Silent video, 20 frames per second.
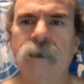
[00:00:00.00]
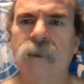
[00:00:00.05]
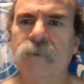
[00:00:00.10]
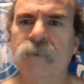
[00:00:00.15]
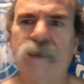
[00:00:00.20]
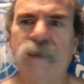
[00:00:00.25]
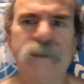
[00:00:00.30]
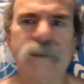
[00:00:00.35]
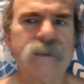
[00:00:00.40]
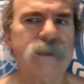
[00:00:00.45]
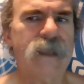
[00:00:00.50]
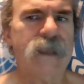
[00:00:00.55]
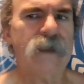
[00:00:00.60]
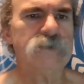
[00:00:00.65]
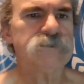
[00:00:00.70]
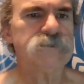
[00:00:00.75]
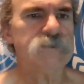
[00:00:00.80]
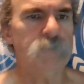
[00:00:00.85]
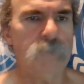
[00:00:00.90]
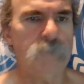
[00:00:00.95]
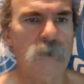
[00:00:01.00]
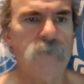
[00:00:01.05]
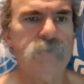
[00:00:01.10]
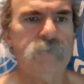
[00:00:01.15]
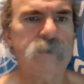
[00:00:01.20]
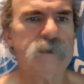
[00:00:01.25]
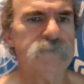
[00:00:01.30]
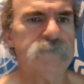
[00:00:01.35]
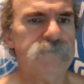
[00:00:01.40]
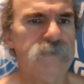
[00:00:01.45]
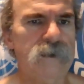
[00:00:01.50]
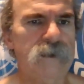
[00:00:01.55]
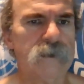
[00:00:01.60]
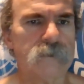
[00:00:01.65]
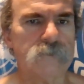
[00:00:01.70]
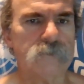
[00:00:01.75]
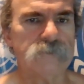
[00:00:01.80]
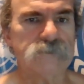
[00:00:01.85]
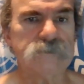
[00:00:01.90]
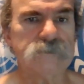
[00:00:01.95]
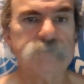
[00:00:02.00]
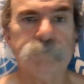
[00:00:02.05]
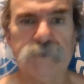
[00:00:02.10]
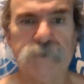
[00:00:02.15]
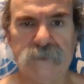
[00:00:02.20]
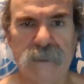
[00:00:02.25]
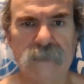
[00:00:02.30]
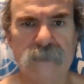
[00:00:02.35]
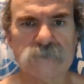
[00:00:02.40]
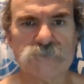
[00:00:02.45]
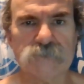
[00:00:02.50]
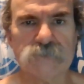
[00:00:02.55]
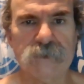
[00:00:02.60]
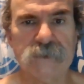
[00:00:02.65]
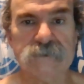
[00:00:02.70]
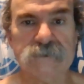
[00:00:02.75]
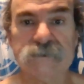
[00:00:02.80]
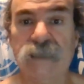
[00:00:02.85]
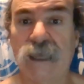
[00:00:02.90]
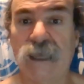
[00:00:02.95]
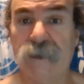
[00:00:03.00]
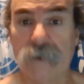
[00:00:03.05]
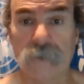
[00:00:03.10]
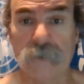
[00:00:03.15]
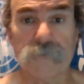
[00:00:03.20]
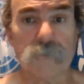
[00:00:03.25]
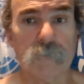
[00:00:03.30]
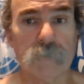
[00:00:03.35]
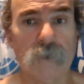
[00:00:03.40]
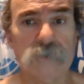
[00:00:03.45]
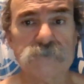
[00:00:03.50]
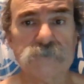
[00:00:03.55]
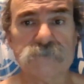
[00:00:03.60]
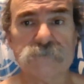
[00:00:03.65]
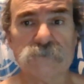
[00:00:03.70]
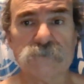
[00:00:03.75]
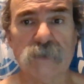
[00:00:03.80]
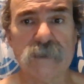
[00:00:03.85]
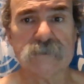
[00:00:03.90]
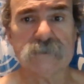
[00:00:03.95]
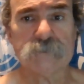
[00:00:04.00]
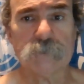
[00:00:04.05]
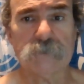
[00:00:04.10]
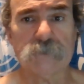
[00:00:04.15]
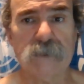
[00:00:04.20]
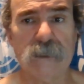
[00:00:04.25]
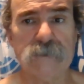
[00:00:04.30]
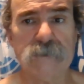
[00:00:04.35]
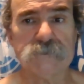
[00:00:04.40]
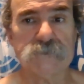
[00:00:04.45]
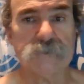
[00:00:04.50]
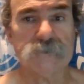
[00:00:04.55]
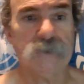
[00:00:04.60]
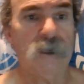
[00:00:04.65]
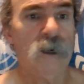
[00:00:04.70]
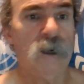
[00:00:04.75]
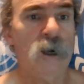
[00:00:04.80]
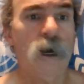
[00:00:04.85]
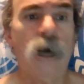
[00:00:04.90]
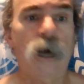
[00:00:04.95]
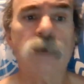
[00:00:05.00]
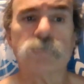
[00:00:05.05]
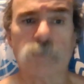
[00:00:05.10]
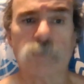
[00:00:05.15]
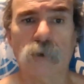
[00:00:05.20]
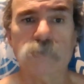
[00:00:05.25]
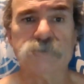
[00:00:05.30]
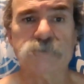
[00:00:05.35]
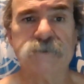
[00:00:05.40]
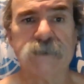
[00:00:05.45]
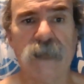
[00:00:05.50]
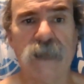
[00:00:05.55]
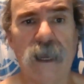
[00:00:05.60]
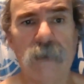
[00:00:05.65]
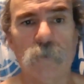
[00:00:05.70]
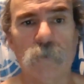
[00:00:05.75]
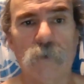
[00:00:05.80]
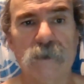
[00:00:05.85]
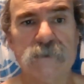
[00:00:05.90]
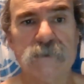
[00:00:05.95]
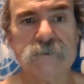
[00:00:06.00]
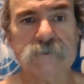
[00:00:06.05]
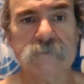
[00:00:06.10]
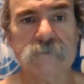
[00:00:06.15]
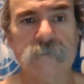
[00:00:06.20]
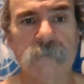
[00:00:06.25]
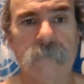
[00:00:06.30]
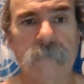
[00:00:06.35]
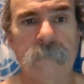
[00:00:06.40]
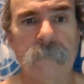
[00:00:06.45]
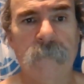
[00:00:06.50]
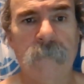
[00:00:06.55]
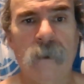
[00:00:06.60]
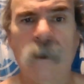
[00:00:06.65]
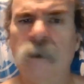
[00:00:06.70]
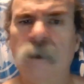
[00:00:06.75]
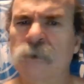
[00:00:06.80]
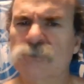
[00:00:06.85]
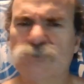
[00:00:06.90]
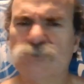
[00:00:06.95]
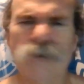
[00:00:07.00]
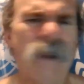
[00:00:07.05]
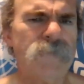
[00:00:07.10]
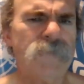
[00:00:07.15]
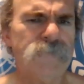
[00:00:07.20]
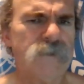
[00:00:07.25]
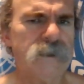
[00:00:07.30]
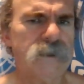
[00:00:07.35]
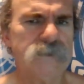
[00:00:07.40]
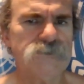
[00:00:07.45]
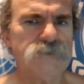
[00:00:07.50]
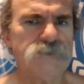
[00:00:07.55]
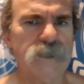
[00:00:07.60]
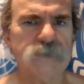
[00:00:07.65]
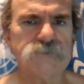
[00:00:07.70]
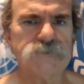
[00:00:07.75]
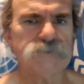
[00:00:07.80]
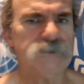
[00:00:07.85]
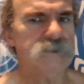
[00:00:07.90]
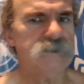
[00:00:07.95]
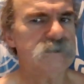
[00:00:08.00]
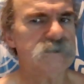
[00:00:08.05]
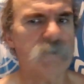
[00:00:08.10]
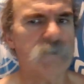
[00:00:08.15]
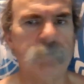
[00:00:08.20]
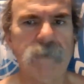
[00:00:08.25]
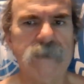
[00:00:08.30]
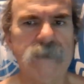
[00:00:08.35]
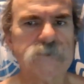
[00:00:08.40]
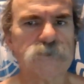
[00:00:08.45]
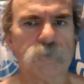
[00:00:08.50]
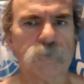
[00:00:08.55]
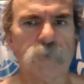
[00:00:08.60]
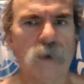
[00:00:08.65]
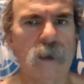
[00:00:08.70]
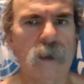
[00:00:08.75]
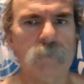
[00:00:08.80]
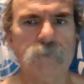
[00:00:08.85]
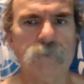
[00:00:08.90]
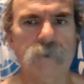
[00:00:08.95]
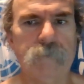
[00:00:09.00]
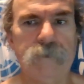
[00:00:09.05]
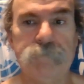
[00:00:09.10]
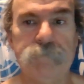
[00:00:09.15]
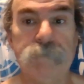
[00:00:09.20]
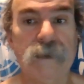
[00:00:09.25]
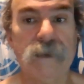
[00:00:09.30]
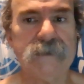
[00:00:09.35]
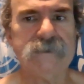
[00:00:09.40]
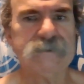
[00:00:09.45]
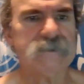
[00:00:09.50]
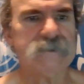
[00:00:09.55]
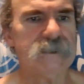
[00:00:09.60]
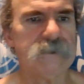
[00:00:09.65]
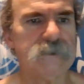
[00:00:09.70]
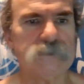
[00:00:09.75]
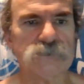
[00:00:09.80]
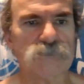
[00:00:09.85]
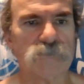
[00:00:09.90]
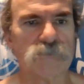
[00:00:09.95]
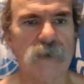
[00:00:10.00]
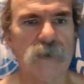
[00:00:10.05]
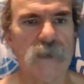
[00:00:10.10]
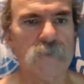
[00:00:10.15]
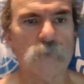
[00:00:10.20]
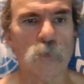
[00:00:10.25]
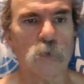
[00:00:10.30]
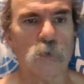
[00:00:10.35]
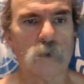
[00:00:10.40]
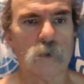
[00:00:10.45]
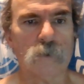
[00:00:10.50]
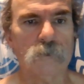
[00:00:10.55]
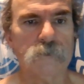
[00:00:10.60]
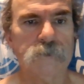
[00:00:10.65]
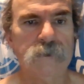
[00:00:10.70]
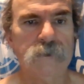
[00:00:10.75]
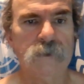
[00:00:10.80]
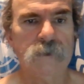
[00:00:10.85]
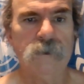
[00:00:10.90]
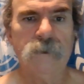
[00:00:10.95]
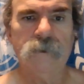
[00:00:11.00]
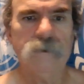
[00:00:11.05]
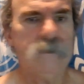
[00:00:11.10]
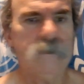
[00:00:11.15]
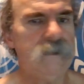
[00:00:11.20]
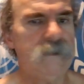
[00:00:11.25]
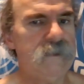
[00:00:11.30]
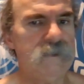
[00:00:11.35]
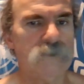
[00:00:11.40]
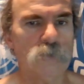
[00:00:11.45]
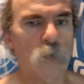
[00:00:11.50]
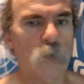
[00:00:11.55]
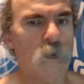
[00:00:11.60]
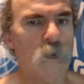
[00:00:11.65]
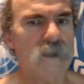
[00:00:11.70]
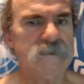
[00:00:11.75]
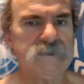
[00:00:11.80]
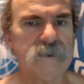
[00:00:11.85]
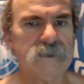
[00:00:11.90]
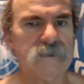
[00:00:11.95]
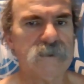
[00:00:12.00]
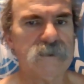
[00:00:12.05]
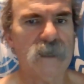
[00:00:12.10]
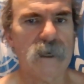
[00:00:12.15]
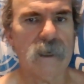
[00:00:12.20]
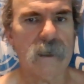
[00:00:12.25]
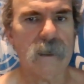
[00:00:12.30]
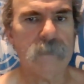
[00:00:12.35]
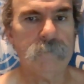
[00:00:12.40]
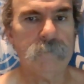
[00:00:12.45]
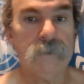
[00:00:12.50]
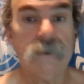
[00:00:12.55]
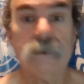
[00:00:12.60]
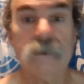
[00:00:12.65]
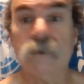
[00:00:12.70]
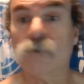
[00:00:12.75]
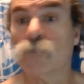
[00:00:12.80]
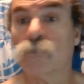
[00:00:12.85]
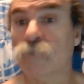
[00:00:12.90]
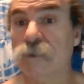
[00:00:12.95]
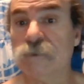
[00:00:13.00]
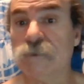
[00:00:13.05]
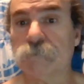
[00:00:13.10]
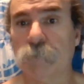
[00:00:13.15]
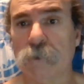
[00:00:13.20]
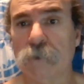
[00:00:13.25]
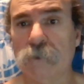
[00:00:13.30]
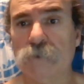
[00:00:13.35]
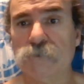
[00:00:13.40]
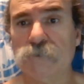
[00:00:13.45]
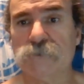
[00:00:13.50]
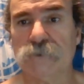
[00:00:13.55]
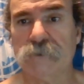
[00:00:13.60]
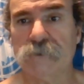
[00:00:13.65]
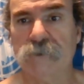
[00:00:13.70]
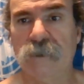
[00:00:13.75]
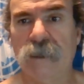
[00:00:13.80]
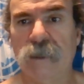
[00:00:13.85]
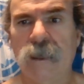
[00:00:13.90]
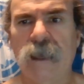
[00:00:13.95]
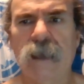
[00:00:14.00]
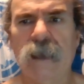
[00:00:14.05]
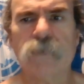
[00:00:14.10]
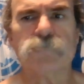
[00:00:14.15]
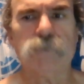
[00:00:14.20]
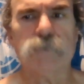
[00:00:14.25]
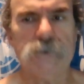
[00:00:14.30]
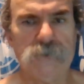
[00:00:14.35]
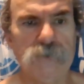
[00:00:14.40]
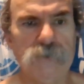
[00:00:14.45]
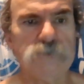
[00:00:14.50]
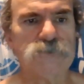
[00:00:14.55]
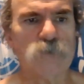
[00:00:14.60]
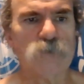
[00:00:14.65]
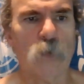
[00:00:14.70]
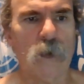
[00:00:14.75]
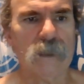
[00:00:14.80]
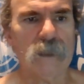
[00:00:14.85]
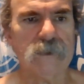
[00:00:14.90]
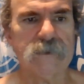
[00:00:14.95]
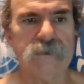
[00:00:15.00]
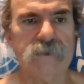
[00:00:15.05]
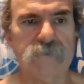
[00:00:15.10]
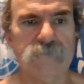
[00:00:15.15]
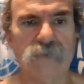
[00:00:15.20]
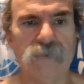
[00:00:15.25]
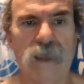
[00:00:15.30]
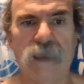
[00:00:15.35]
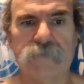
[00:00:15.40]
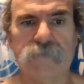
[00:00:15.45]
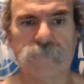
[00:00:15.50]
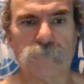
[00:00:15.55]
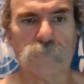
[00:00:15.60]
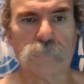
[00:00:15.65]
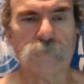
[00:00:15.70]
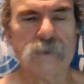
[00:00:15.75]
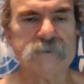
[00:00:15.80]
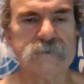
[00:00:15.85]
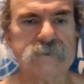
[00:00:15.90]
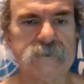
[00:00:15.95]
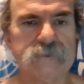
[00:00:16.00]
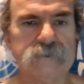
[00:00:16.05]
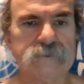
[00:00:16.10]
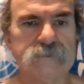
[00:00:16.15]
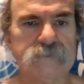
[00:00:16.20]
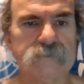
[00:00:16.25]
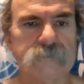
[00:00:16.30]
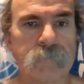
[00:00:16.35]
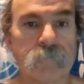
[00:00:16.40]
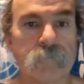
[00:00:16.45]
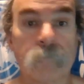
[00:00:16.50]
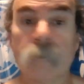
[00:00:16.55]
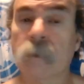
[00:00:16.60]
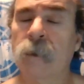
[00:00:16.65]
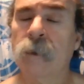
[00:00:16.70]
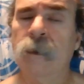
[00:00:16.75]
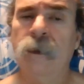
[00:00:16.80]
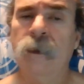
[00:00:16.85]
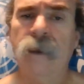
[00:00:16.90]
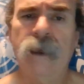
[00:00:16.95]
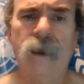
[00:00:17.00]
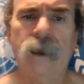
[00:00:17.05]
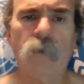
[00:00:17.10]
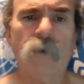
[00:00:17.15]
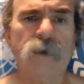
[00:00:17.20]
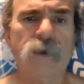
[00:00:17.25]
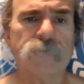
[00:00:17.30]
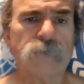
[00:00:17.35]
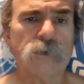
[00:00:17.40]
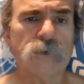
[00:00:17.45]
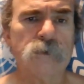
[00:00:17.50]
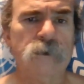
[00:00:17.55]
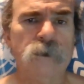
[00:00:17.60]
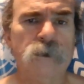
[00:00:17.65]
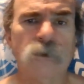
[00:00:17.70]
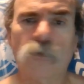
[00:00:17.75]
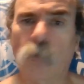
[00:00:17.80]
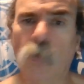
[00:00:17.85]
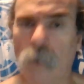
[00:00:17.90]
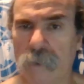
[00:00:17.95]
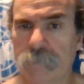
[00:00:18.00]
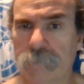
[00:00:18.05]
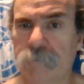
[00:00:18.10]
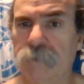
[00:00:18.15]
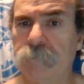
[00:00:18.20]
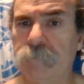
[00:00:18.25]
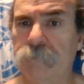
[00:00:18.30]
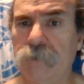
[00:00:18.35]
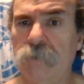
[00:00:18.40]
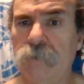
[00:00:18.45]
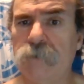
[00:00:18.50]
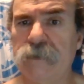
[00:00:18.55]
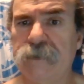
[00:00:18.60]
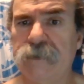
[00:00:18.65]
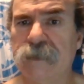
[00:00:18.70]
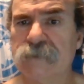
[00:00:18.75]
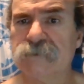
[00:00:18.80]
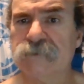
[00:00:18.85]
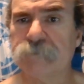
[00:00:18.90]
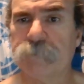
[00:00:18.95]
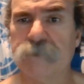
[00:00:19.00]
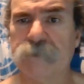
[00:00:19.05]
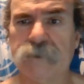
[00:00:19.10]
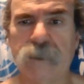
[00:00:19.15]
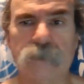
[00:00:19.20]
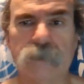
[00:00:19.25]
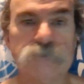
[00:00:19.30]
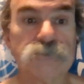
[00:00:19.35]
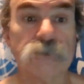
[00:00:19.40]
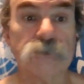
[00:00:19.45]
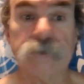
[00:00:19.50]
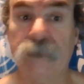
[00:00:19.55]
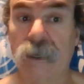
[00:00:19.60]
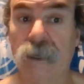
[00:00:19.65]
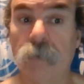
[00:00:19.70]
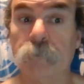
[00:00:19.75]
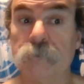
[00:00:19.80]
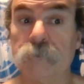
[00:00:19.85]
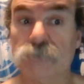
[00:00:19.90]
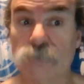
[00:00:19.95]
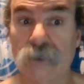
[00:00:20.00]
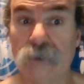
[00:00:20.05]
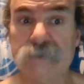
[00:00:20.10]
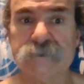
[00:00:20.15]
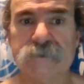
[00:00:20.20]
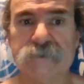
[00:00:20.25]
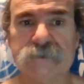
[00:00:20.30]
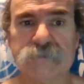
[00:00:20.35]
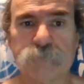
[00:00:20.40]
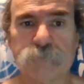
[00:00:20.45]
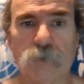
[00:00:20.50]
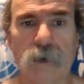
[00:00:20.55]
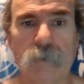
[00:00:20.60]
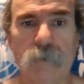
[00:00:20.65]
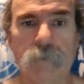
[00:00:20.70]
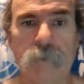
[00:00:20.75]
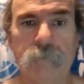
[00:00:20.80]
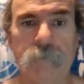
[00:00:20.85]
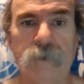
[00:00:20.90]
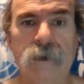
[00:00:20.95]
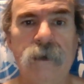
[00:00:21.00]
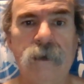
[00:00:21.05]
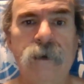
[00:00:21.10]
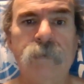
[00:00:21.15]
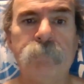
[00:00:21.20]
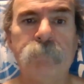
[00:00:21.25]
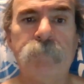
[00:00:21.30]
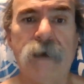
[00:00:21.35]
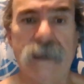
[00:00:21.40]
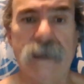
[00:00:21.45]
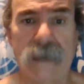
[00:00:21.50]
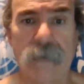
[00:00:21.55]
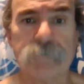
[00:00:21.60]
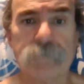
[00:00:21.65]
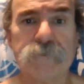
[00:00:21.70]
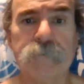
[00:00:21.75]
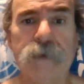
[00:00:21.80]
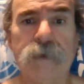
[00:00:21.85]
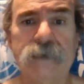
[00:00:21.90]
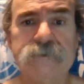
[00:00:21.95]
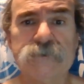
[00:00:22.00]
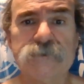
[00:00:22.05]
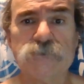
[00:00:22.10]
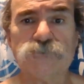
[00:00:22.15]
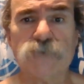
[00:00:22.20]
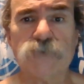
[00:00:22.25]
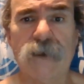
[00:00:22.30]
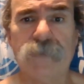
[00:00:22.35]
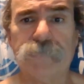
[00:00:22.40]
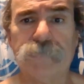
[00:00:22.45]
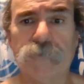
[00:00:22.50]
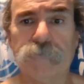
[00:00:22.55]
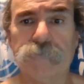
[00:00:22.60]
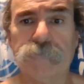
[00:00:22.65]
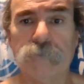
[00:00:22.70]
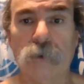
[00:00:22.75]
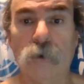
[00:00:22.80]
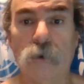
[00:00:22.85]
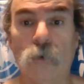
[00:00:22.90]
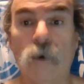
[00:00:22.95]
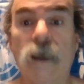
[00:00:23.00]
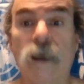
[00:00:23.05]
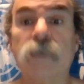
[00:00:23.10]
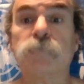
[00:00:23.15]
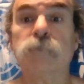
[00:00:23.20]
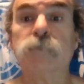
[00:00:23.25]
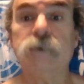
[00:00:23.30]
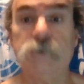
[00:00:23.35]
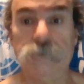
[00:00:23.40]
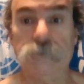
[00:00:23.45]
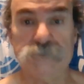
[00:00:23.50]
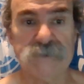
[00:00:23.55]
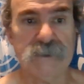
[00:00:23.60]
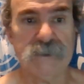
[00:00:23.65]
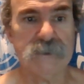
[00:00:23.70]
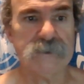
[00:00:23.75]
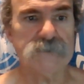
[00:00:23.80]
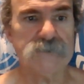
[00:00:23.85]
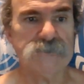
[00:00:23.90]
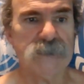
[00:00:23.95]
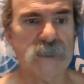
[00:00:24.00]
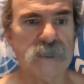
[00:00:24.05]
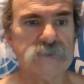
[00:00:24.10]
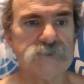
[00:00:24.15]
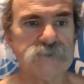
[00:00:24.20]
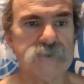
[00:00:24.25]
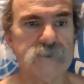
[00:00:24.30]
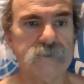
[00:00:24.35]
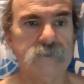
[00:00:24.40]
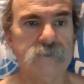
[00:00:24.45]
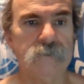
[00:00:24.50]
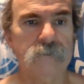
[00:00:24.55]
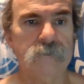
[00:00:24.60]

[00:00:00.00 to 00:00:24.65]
that allows the movement of vehicles, pedestrians, and other modes of transportation on roads and highways. Traffic congestion is a major problem in many cities around the world, leading to wasted time, increased pollution, and reduced quality of life for residents. However, quantum computing has the potential to help address this problem by optimizing traffic flow and reducing congestion.